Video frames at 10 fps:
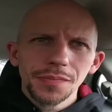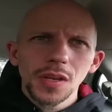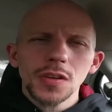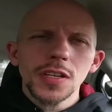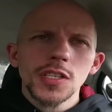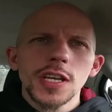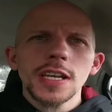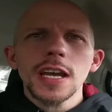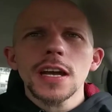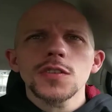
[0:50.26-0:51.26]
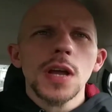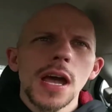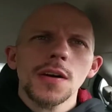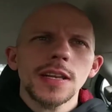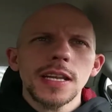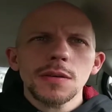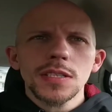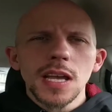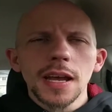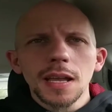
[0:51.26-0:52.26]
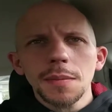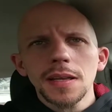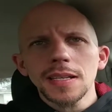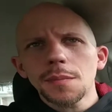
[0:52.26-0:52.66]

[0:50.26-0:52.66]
or that she drowned, and he was talking about like